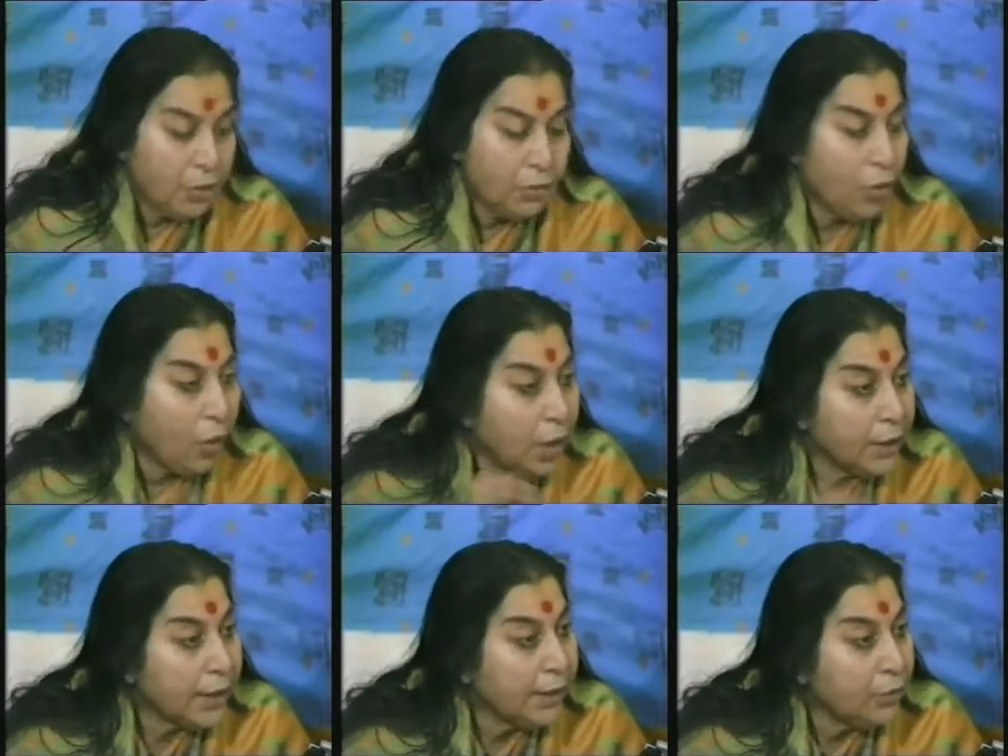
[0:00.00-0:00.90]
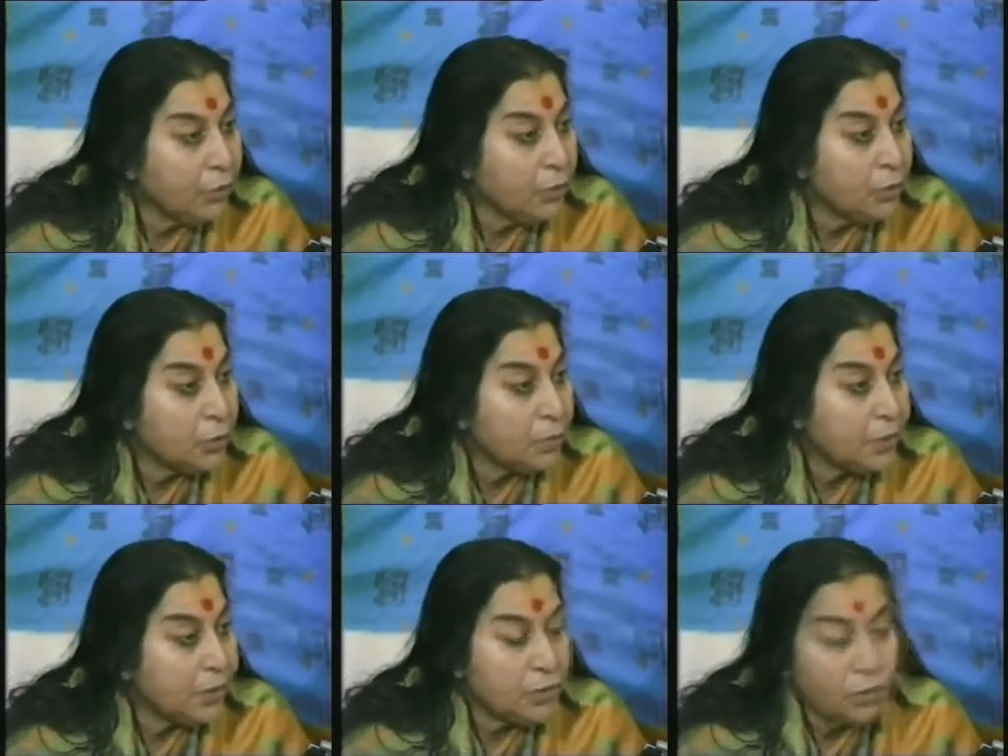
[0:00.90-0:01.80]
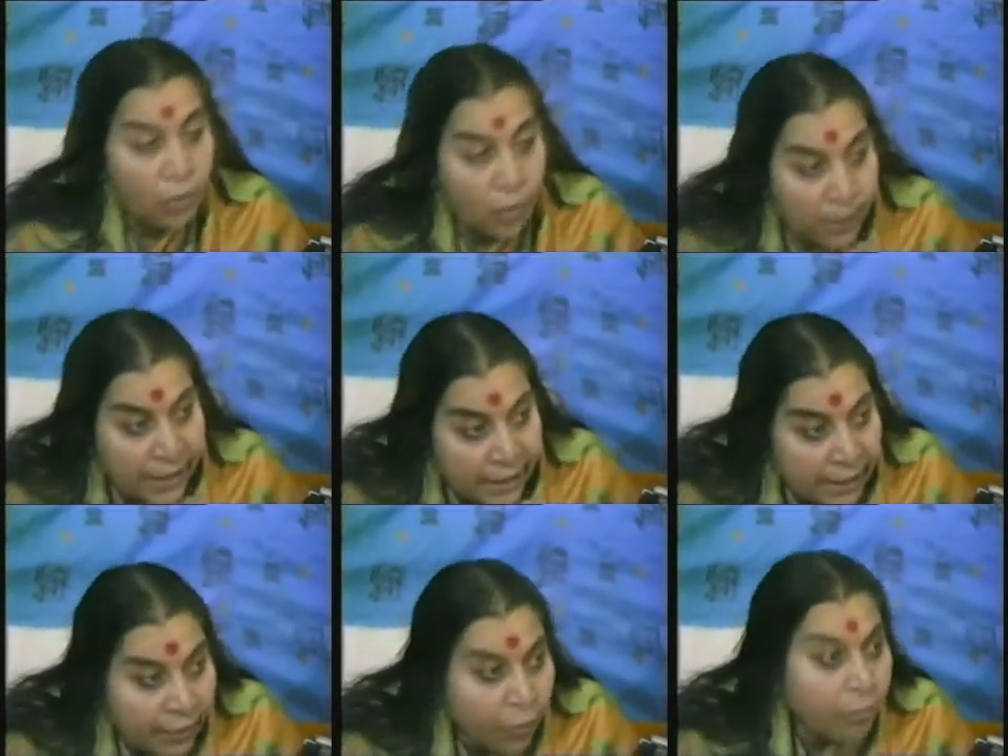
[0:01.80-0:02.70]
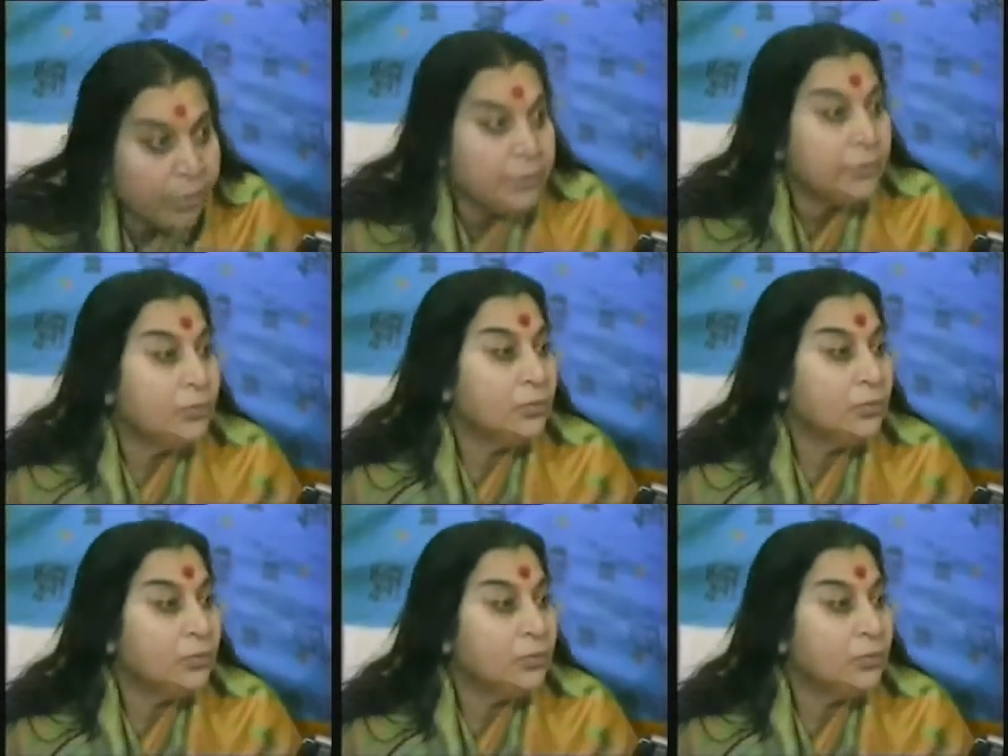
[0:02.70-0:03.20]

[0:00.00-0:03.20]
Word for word: You all can grow your spirits. Nobody can dominate.